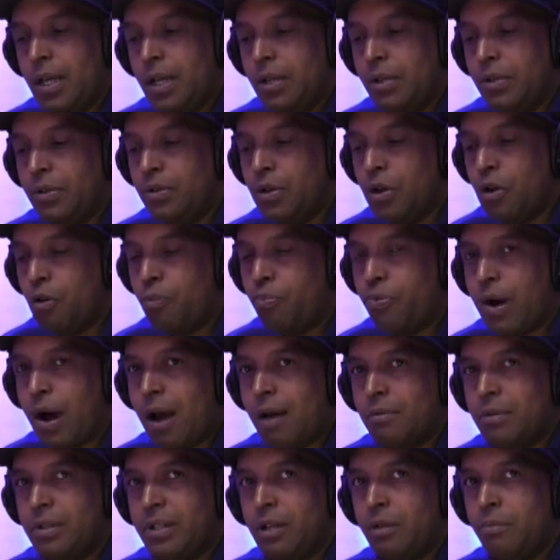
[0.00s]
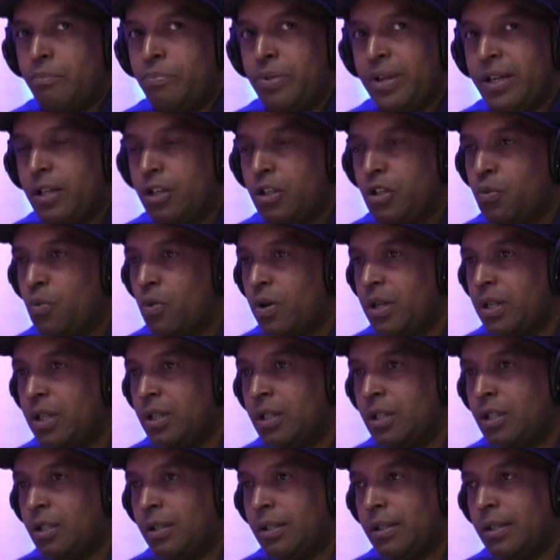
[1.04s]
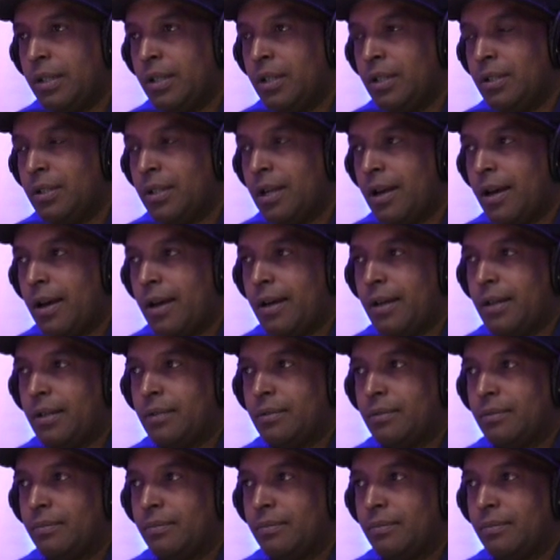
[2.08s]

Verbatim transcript: You know, probably the biggest one is is uh,